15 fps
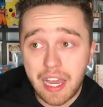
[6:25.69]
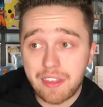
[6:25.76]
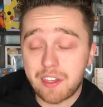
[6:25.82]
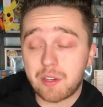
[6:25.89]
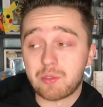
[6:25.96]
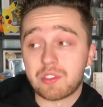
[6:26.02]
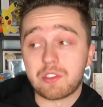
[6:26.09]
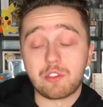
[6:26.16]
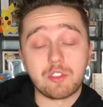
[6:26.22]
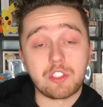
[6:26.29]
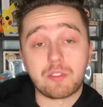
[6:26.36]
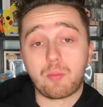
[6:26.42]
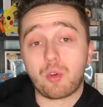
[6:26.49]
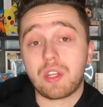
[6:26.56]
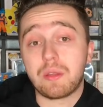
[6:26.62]
I thought it was a little
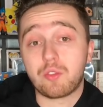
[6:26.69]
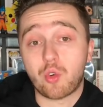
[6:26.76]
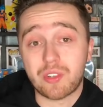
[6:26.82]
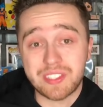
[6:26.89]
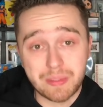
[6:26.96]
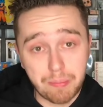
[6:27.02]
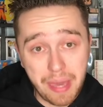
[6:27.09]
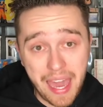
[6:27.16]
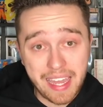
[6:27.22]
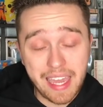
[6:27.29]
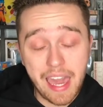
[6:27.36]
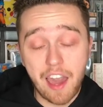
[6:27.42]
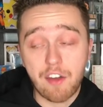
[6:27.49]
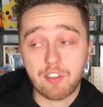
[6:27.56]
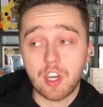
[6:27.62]
disappointing towards the back
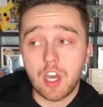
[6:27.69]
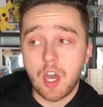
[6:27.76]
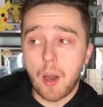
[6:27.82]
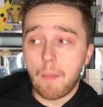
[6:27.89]
half,